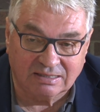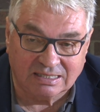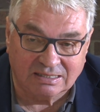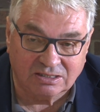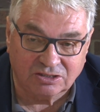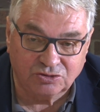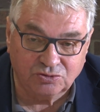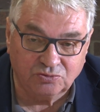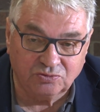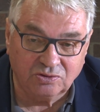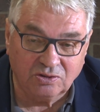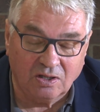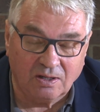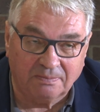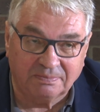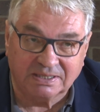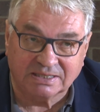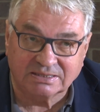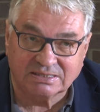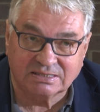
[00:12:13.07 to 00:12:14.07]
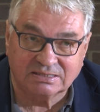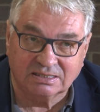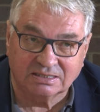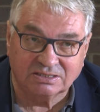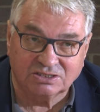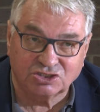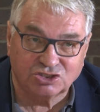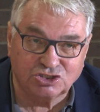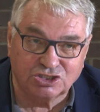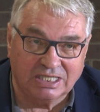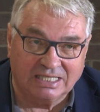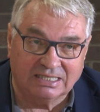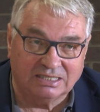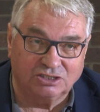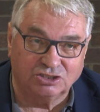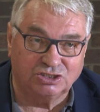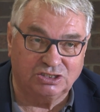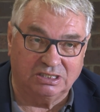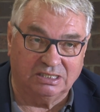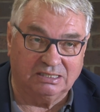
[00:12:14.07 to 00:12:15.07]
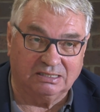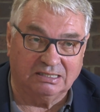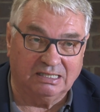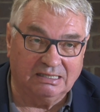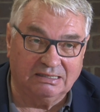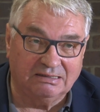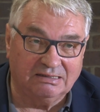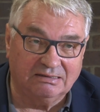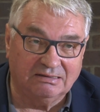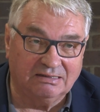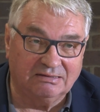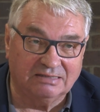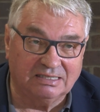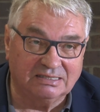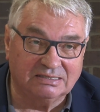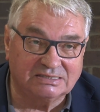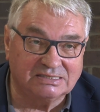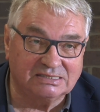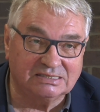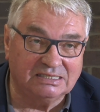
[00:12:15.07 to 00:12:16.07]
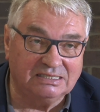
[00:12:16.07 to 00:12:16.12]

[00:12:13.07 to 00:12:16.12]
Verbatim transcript: in Europe is, is changing. Uh, it's